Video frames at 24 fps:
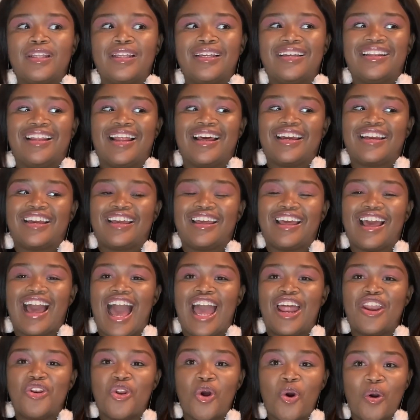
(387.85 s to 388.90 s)
Like,
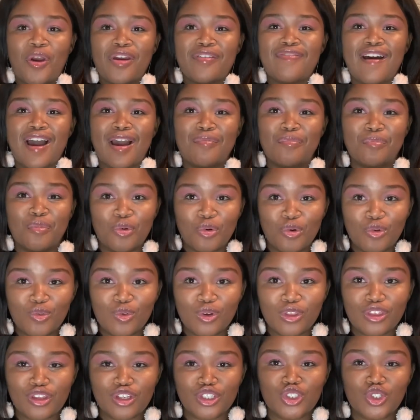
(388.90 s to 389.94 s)
I know if I move
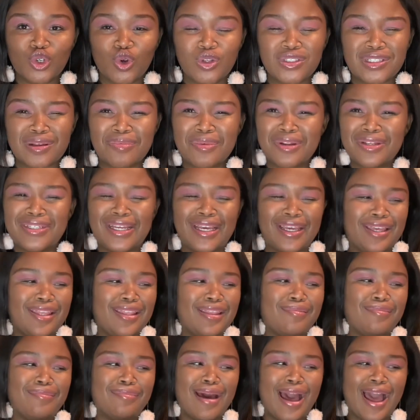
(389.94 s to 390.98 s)
with the shorts, I'm not taking
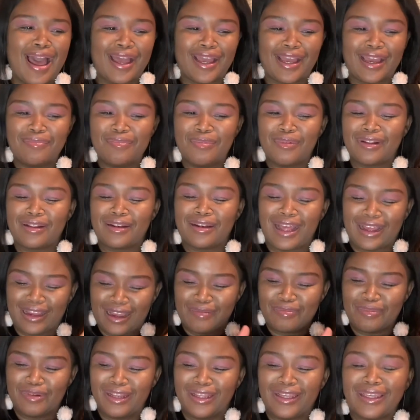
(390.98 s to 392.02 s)
them back.
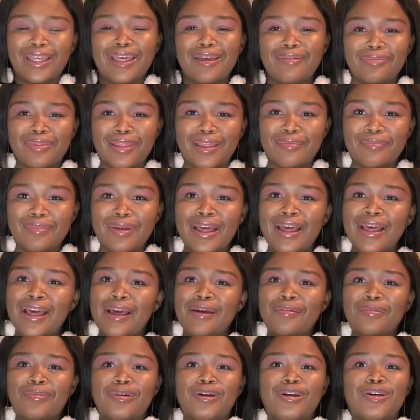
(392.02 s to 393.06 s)
I'm gonna keep them,
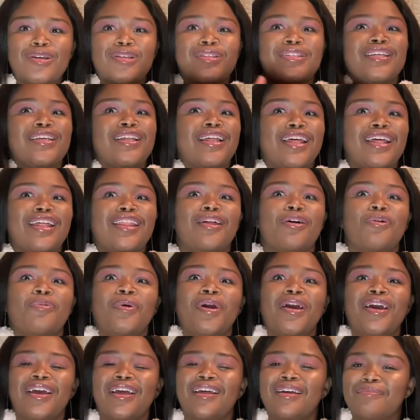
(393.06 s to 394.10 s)
because either
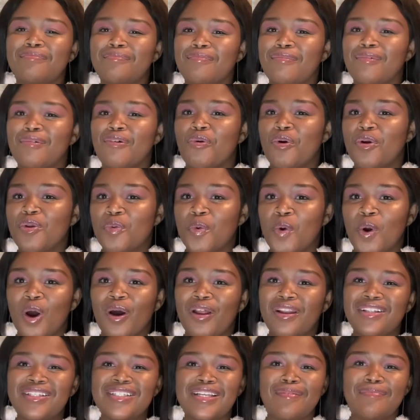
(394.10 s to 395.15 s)
way, when we're
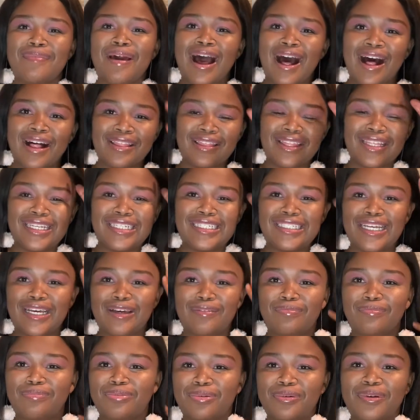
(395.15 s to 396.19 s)
on some healthy
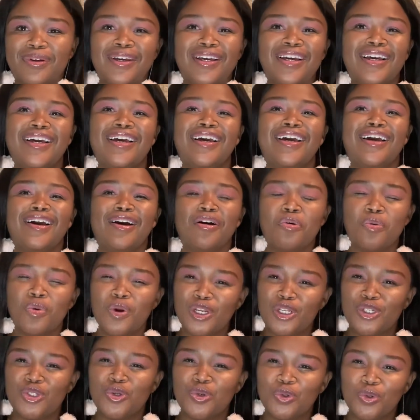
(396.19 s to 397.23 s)
tip, we
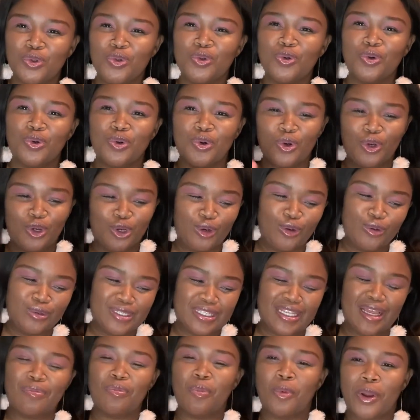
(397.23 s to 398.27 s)
do lose
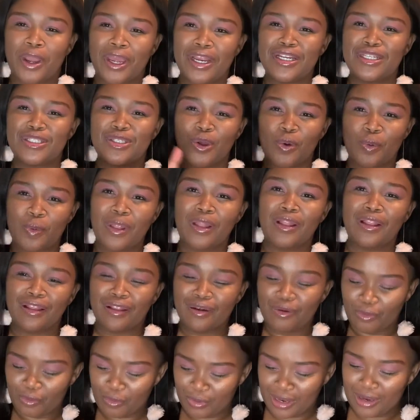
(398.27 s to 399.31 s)
some weight, so
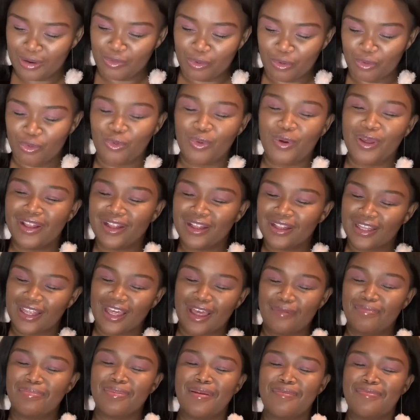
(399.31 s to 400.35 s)
we'll
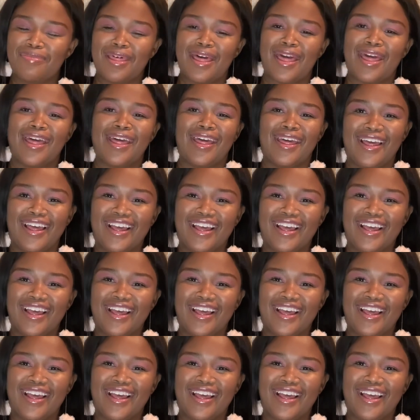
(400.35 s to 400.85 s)
keep them there.